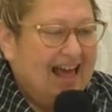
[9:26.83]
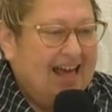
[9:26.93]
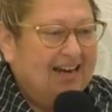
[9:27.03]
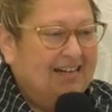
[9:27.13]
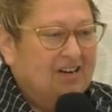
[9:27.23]

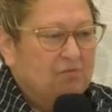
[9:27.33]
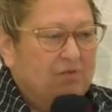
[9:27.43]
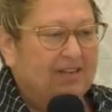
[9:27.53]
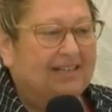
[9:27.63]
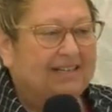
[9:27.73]
And I didn't
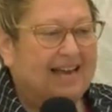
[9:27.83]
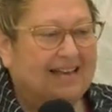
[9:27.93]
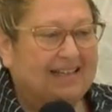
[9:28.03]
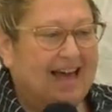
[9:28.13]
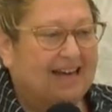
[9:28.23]
really
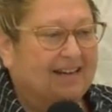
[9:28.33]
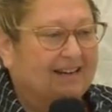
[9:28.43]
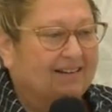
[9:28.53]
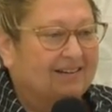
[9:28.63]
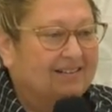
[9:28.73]
take that
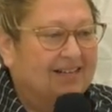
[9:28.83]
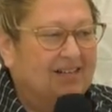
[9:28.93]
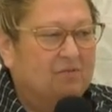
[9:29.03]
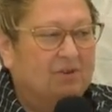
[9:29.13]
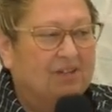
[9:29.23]
in because I
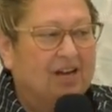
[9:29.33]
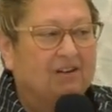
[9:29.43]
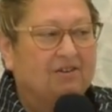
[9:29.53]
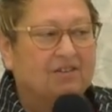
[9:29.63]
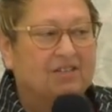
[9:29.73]
didn't really
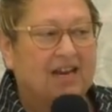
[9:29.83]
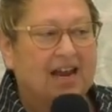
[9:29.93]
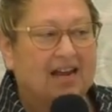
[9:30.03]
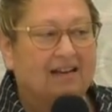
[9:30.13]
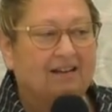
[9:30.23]

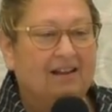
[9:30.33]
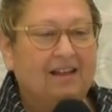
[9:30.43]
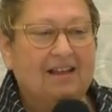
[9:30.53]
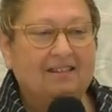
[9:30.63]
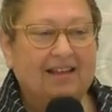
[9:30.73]
understand
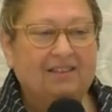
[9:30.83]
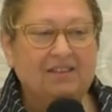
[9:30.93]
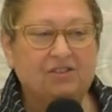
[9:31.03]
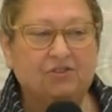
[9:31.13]
that this